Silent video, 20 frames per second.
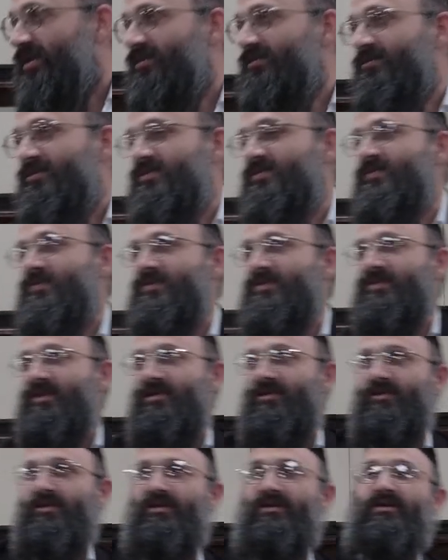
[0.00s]
Hatosos
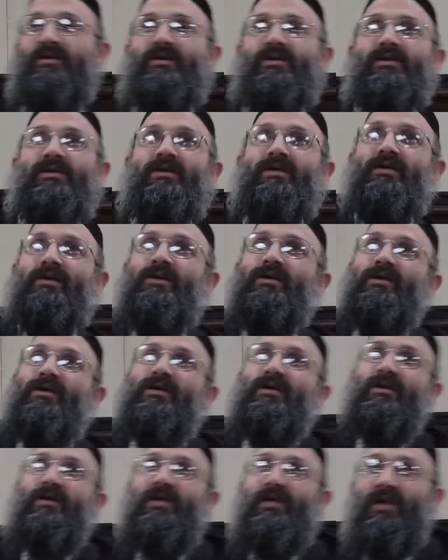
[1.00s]

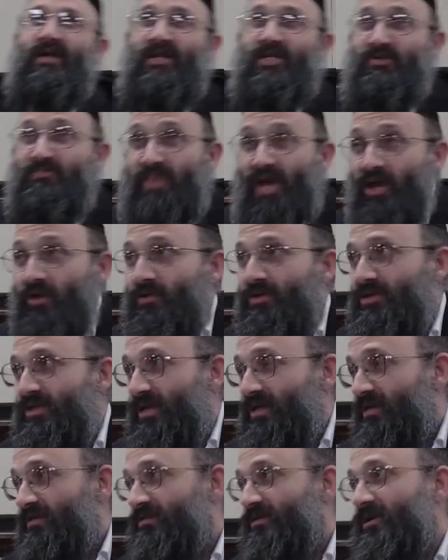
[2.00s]
in his Perish
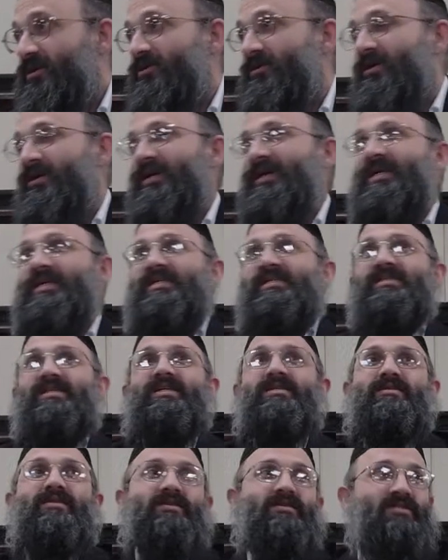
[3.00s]
ala Torah, he
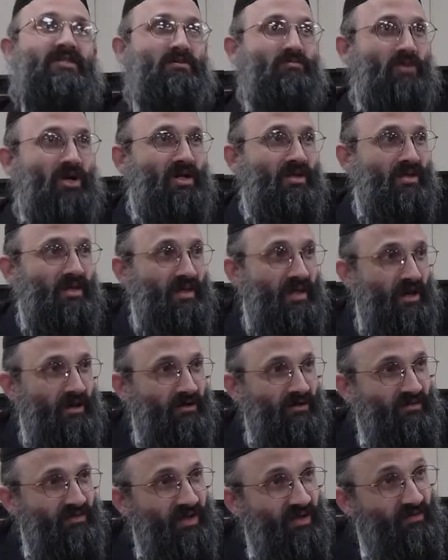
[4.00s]
says that the simanim that
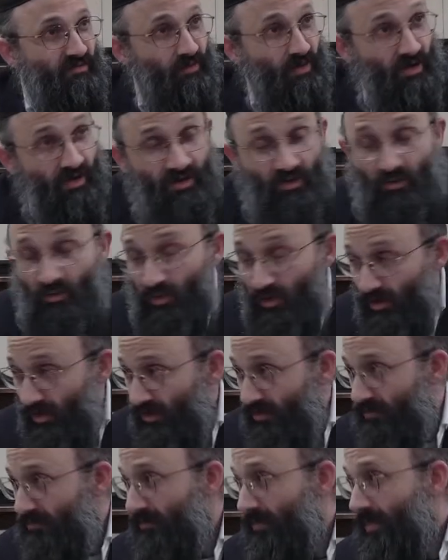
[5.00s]
Yaakov gave Rachel were